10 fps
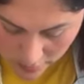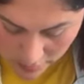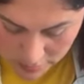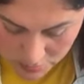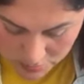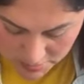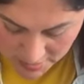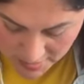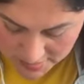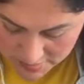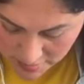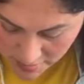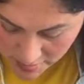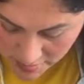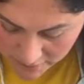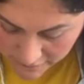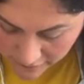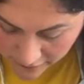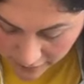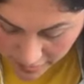When I do this
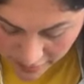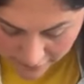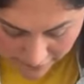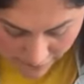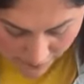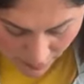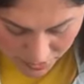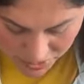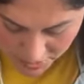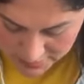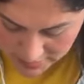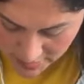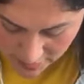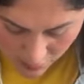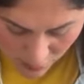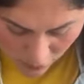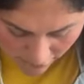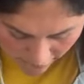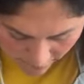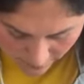craft projects, I don't
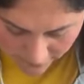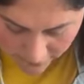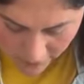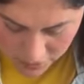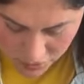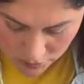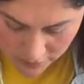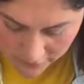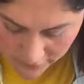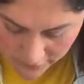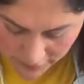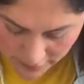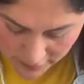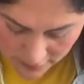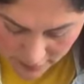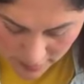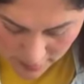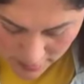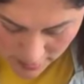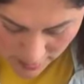go for perfection, my friend.
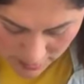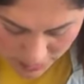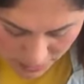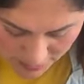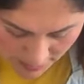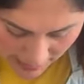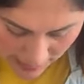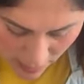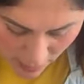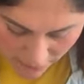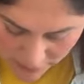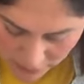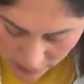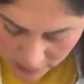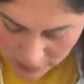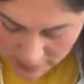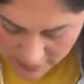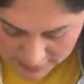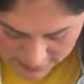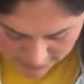I love doing
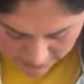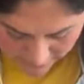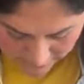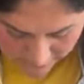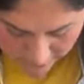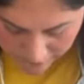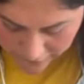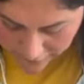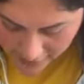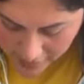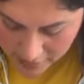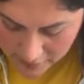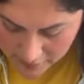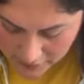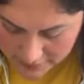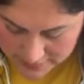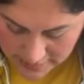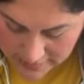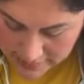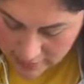this for fun
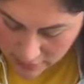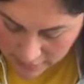because I